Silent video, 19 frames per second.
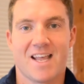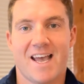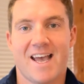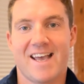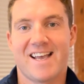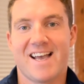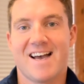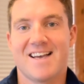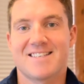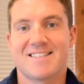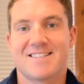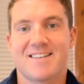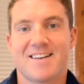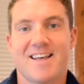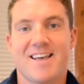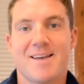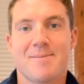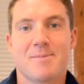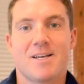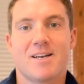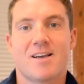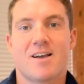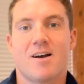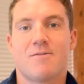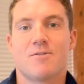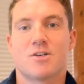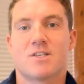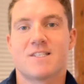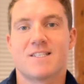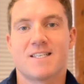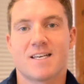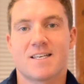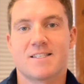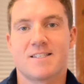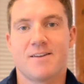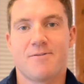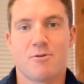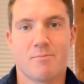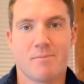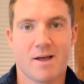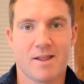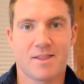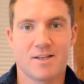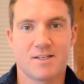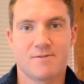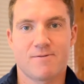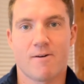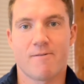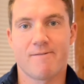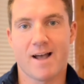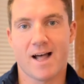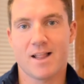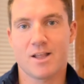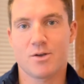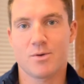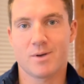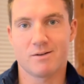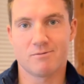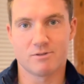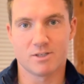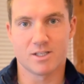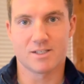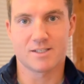Hey guys, today I'm going to cover 6 different methods for valuing real